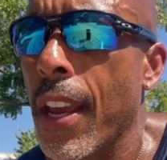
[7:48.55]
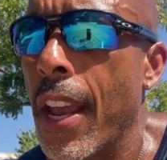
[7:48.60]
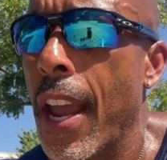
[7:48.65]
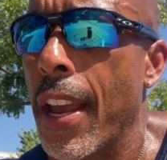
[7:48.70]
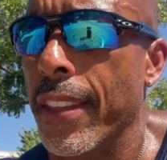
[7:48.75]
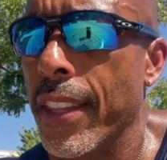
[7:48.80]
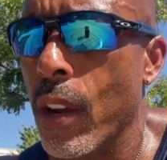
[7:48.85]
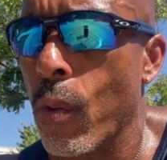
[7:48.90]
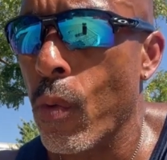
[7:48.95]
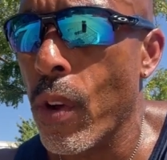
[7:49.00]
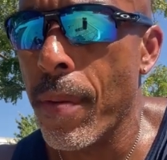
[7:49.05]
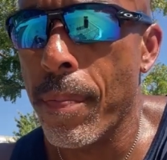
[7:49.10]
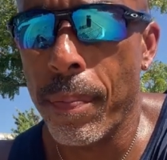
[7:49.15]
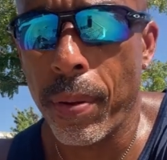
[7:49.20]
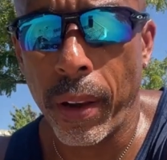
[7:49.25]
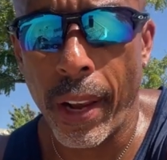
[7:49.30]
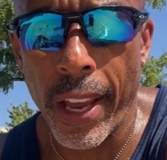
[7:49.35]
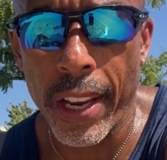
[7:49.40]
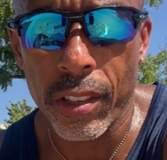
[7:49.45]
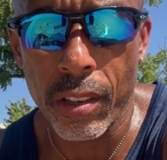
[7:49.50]
and then we
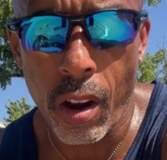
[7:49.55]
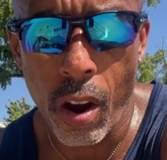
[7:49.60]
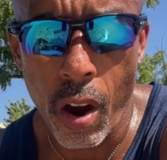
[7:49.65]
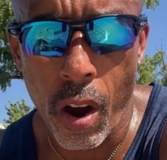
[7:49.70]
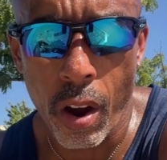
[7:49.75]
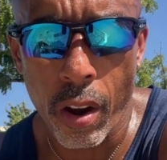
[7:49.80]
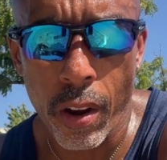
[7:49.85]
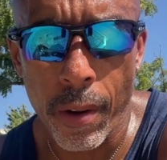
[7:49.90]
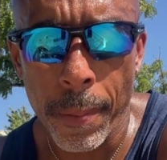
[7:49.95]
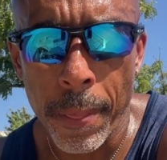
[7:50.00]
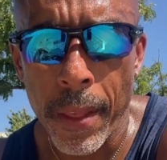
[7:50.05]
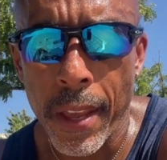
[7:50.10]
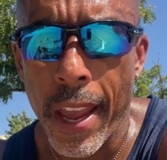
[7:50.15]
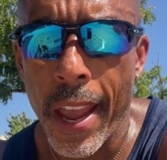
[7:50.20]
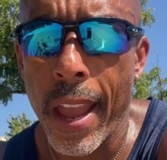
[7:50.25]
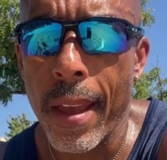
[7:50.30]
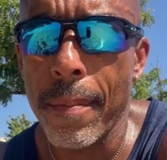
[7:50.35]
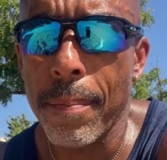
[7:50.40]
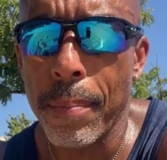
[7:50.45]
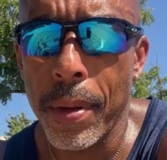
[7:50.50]
place our
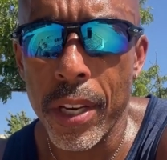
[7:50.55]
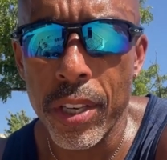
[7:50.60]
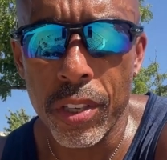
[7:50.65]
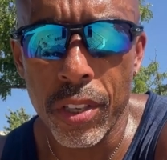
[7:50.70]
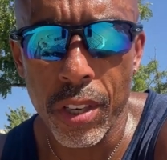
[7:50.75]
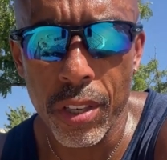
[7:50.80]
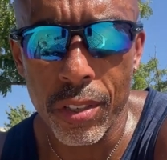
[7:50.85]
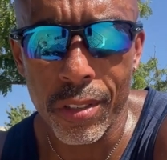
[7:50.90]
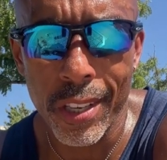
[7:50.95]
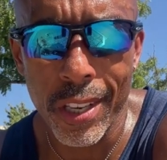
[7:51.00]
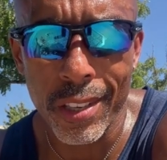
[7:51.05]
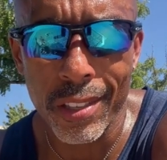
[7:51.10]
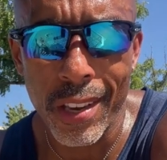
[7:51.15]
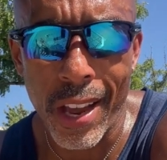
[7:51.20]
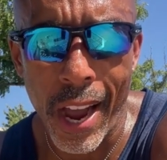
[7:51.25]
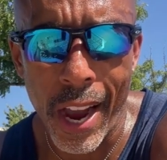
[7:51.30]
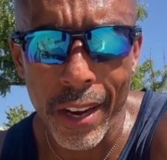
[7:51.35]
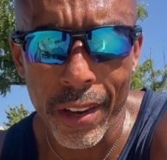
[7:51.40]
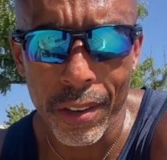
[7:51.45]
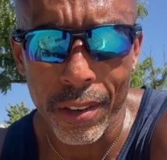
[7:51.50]
ambitious
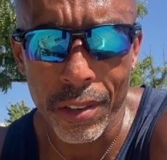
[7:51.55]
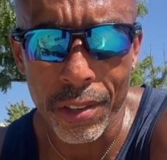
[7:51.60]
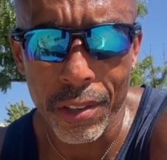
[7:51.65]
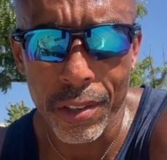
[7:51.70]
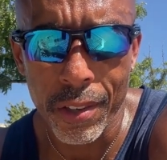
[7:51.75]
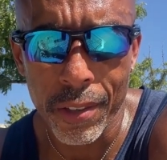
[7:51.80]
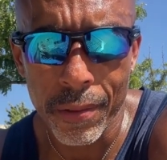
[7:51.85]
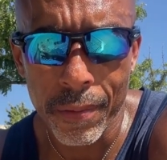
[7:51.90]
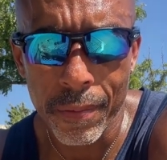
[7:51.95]
desires,